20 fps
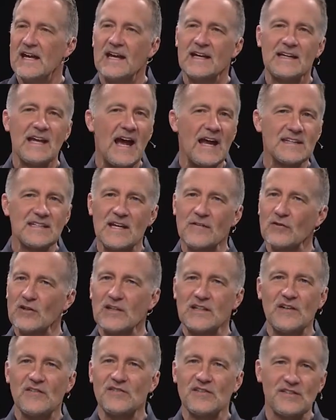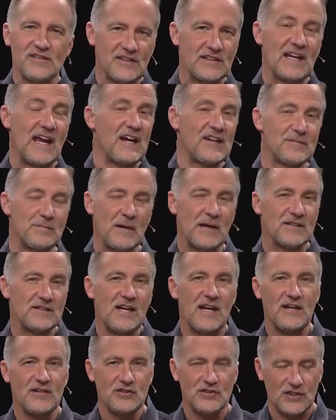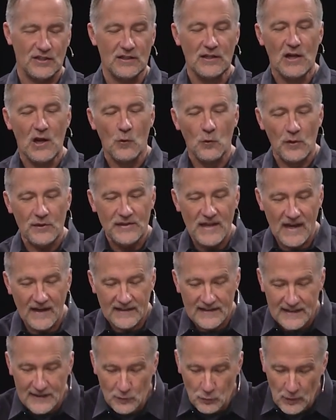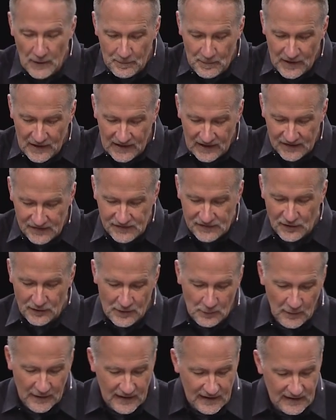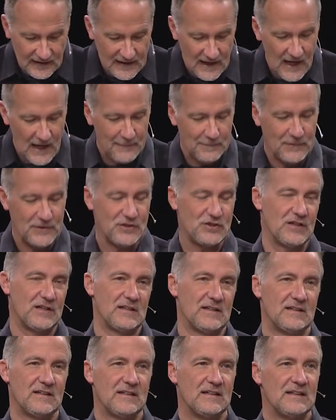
And God never gives us an expectation without equipping us so that we can accomplish it.